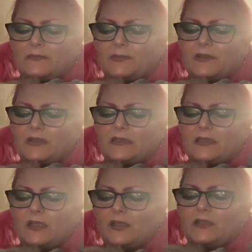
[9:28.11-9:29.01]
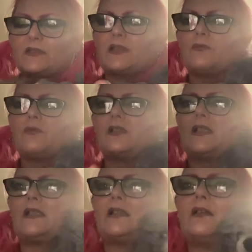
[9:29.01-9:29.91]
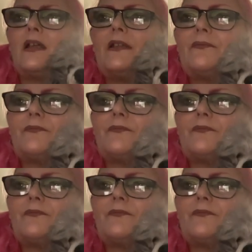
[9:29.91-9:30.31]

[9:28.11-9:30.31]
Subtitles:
because you don't want any, like,